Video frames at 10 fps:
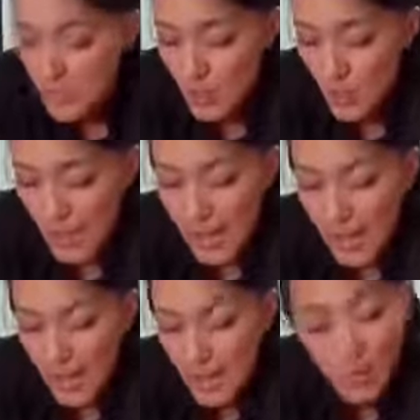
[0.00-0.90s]
So I
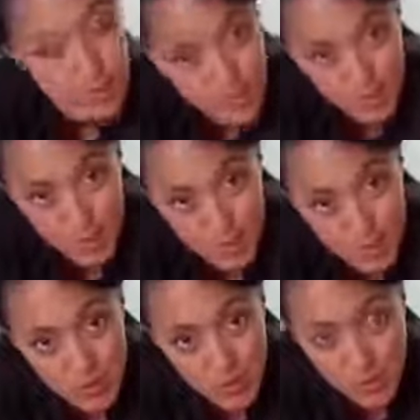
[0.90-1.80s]
have 2
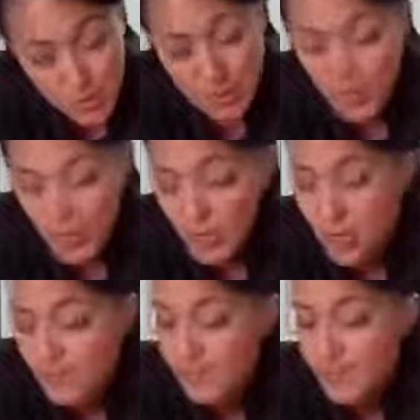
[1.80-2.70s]
tablespoons of rice wine
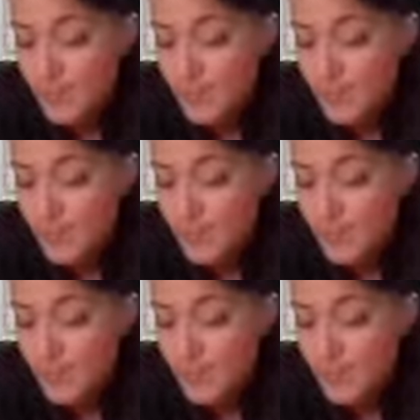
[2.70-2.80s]
vinegar,